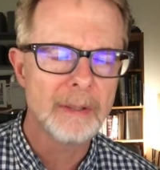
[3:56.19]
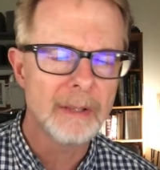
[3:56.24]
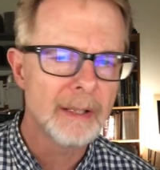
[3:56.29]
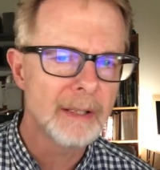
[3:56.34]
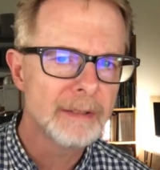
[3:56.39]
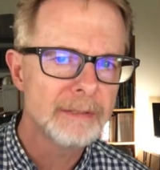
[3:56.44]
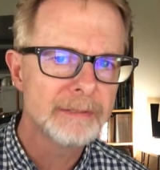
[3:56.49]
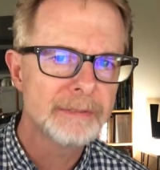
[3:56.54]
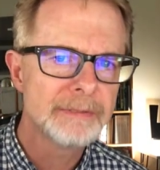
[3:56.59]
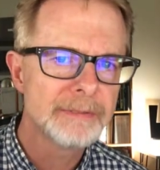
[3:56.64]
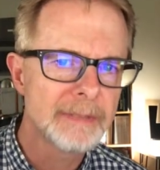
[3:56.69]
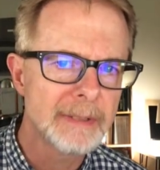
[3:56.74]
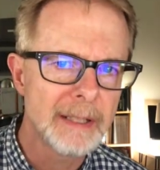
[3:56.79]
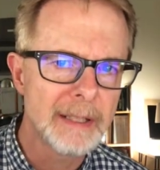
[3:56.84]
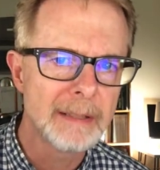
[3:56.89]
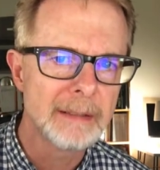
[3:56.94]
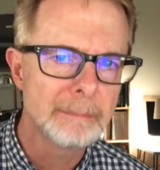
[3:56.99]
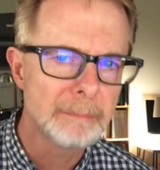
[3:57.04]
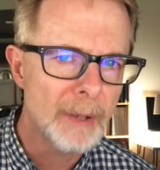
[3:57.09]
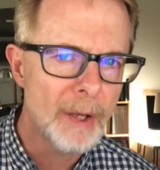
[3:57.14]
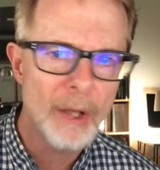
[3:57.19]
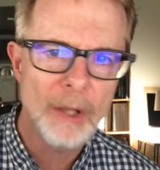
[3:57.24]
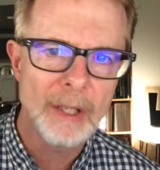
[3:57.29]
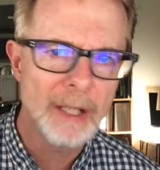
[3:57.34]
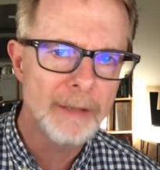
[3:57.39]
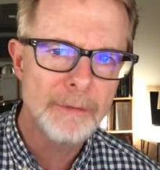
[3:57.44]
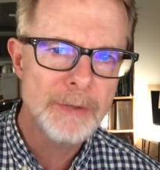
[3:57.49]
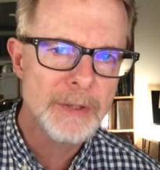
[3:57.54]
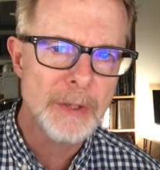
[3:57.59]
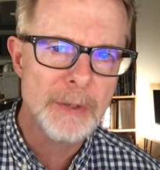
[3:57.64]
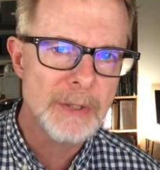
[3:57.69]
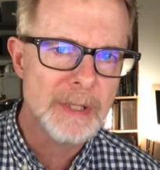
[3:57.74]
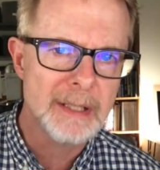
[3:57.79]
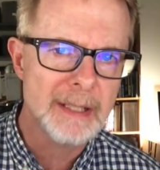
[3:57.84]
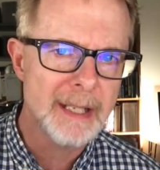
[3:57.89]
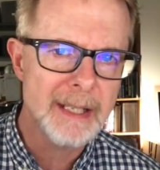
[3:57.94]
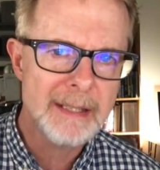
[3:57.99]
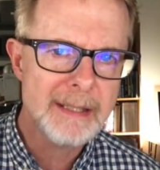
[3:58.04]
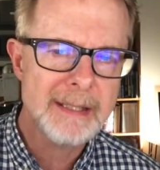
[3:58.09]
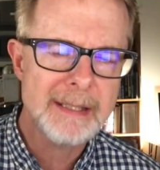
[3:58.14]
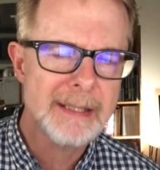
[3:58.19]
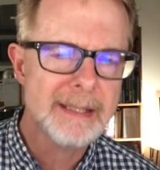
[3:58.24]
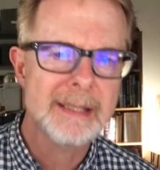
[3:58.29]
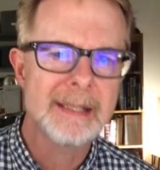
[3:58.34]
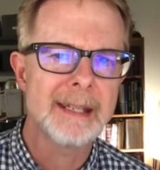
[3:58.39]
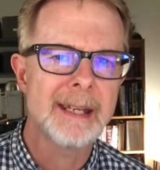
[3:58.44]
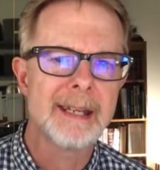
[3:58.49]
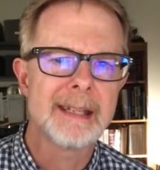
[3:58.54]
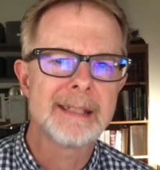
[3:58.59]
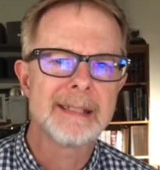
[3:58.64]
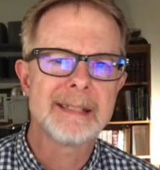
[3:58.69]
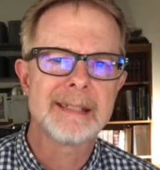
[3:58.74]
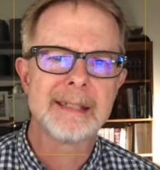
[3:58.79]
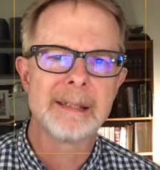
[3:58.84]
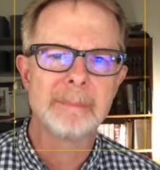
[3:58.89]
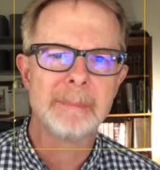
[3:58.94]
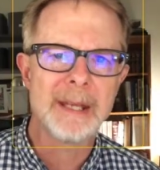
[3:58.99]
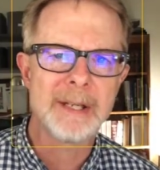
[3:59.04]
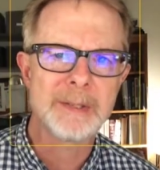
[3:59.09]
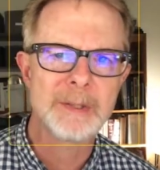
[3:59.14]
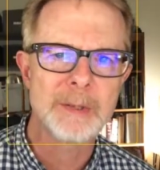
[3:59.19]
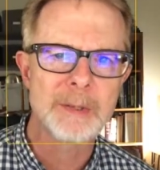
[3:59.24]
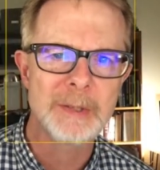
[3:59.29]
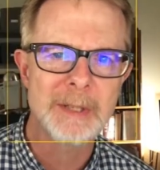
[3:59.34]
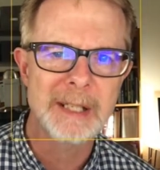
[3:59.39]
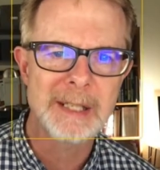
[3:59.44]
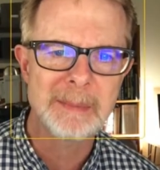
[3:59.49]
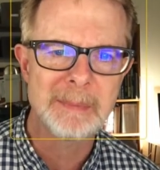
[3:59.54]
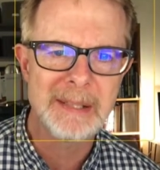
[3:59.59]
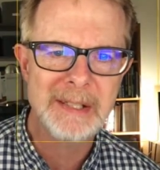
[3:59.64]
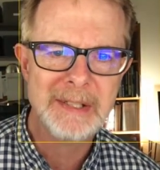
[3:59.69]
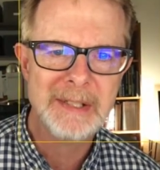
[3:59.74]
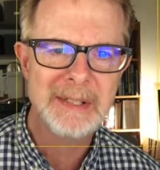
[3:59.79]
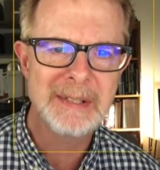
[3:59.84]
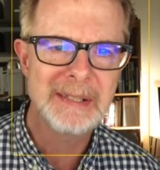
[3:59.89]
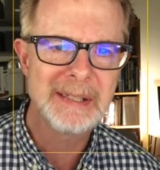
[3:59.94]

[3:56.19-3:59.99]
Love uh, Paul loves those lists, as uh, Pastor Joyce mentioned.